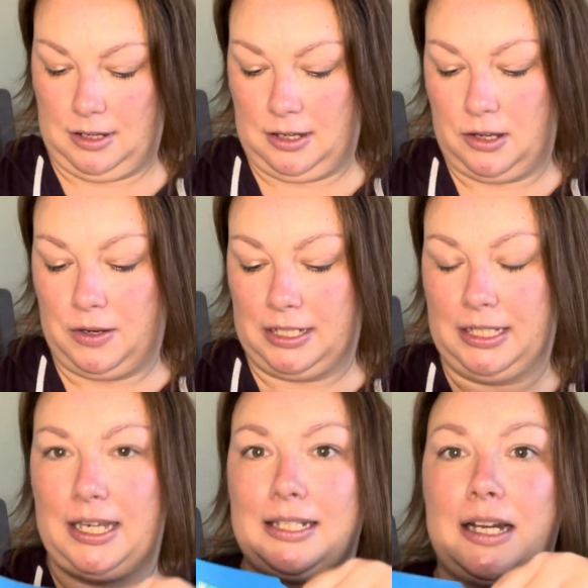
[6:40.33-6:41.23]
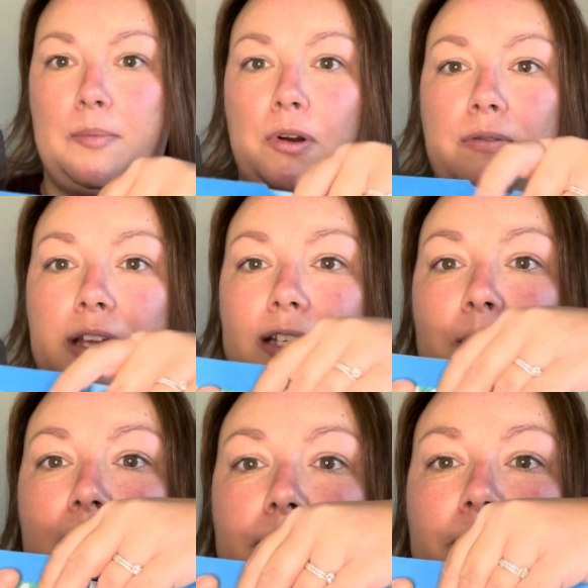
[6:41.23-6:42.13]
you can see it's not perfect,
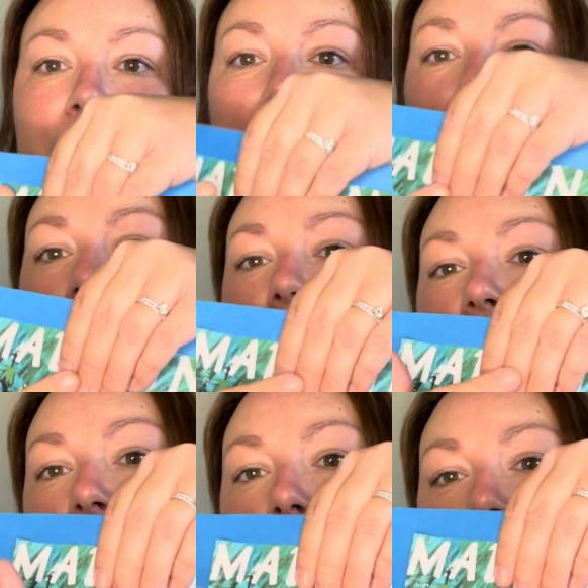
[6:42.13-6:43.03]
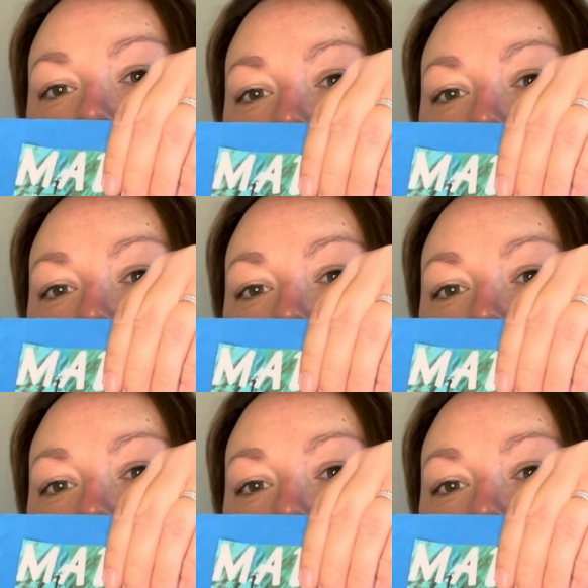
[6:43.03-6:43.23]
but then I cut it